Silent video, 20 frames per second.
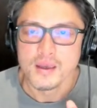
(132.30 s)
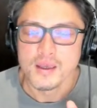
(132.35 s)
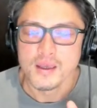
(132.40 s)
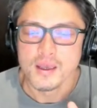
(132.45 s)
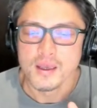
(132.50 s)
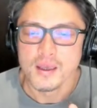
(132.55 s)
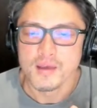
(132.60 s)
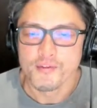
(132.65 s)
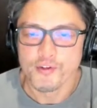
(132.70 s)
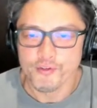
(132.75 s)

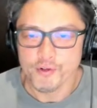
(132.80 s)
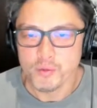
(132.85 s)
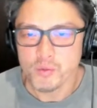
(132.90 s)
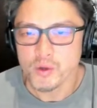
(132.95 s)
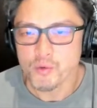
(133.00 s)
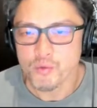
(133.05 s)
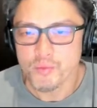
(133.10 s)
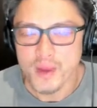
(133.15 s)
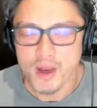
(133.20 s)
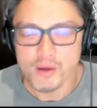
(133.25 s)
if you're familiar
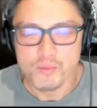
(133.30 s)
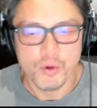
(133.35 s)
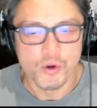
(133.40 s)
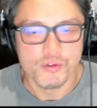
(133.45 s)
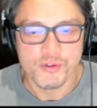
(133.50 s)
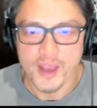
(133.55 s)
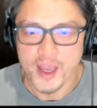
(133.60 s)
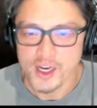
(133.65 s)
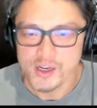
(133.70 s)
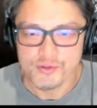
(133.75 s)
with how most
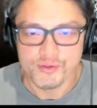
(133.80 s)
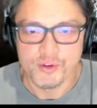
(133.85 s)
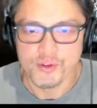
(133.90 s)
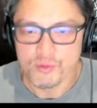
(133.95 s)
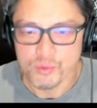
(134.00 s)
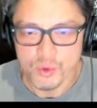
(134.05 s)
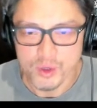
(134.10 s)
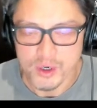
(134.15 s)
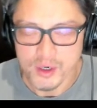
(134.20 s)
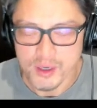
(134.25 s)
hedge funds
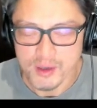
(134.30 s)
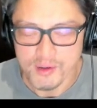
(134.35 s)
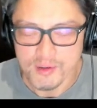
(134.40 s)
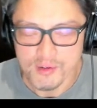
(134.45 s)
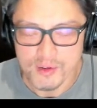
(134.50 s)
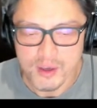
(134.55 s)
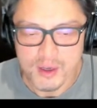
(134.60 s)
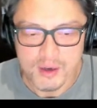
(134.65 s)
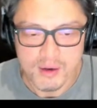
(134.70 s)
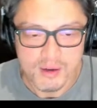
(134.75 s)
work, it's
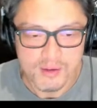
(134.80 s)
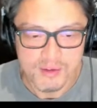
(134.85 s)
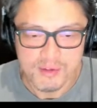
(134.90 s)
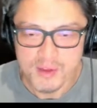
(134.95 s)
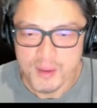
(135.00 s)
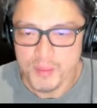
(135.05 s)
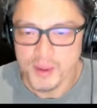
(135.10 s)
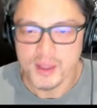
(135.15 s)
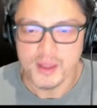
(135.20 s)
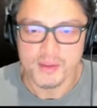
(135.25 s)

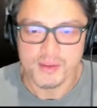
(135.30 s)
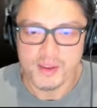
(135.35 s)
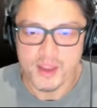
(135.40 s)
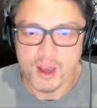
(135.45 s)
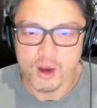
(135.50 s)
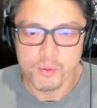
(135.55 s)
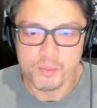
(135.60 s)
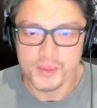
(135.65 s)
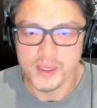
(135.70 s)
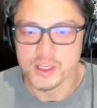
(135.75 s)
typically it's an
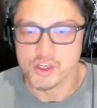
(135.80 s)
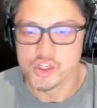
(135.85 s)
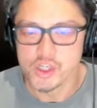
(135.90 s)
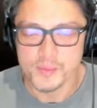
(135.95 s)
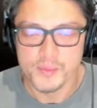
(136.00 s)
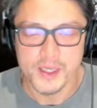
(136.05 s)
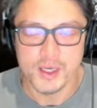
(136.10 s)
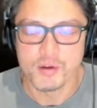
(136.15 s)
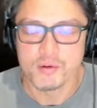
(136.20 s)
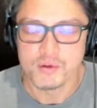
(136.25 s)
LP
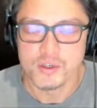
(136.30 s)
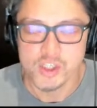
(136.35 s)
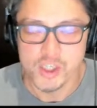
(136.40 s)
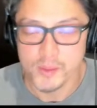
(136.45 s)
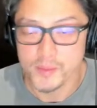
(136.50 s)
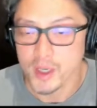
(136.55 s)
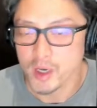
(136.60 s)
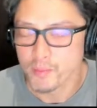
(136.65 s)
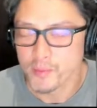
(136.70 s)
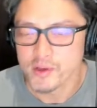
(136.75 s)

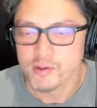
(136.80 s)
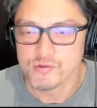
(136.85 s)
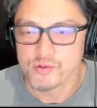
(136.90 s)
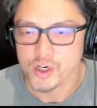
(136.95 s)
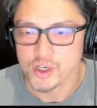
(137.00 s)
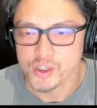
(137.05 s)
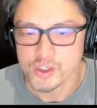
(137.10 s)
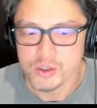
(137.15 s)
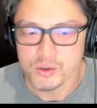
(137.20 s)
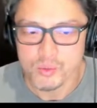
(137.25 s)
GPLP
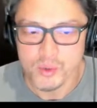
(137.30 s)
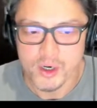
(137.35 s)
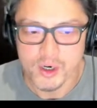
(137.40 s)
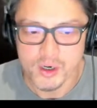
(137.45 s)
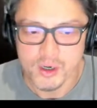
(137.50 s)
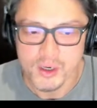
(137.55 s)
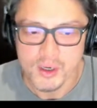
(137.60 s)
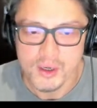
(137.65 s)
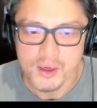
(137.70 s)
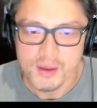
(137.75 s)
structure
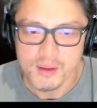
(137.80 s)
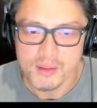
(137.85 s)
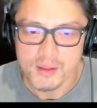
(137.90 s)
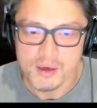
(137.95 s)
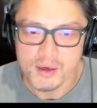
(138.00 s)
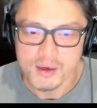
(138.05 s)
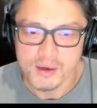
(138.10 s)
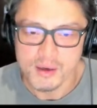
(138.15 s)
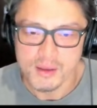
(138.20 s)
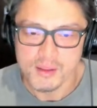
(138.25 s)
where
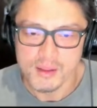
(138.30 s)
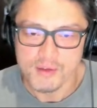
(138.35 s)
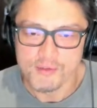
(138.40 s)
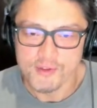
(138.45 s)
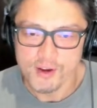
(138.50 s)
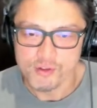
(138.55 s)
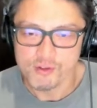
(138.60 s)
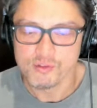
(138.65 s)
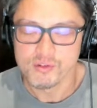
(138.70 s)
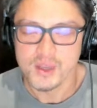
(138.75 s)
the
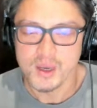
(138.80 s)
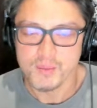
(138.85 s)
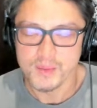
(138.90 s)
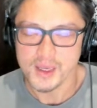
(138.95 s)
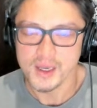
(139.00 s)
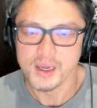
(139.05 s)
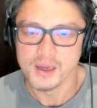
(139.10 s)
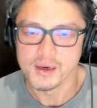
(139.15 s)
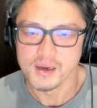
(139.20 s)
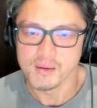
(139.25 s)
investors coming
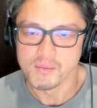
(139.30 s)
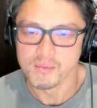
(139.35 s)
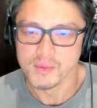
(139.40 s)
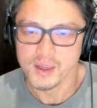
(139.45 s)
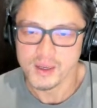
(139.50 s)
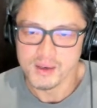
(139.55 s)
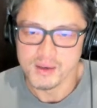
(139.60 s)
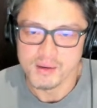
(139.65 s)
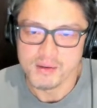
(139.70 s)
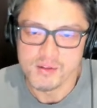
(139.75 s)
in
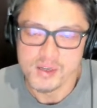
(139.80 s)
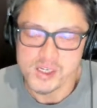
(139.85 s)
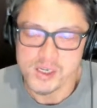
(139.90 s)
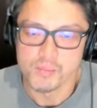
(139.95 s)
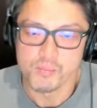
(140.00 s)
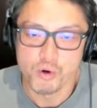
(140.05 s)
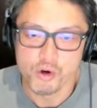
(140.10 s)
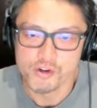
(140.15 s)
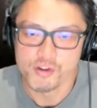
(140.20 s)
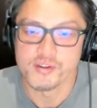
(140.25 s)
and essentially
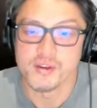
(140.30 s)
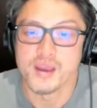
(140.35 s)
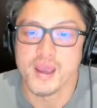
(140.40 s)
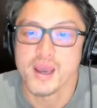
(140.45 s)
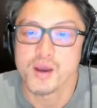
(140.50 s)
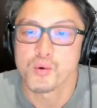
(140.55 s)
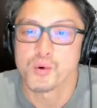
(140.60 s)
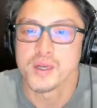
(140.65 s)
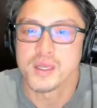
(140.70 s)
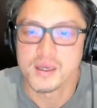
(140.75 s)
purchasing
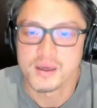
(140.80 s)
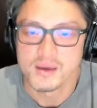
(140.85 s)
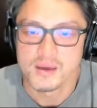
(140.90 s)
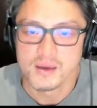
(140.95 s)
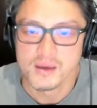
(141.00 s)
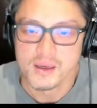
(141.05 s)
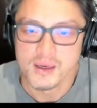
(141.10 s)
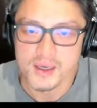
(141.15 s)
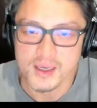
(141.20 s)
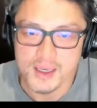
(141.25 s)
equity
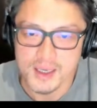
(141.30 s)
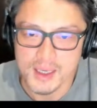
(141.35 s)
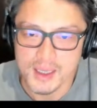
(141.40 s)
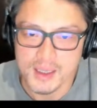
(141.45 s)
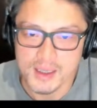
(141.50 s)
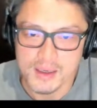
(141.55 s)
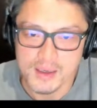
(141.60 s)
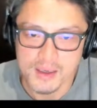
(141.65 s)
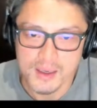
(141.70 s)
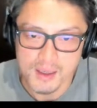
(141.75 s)

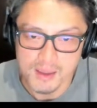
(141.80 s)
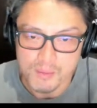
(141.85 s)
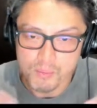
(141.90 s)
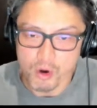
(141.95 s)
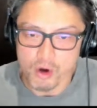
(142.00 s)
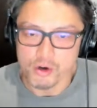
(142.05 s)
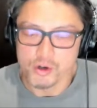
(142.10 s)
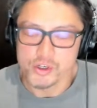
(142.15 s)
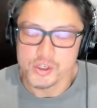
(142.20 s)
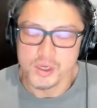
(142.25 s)
in the
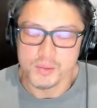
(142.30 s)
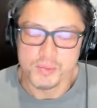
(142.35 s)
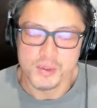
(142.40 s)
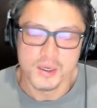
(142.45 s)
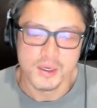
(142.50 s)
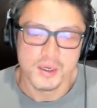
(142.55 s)
partnership.